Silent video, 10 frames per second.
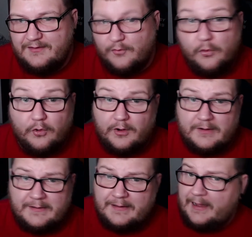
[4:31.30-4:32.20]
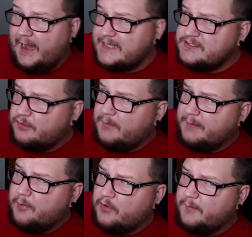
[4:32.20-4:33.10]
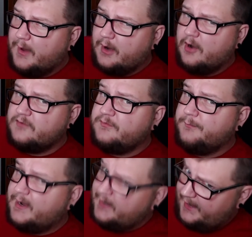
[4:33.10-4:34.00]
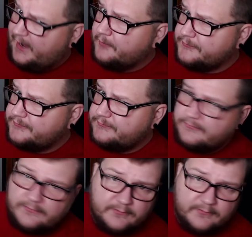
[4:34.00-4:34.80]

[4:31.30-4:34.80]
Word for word: or I sold my Pokemon cards and bought a house.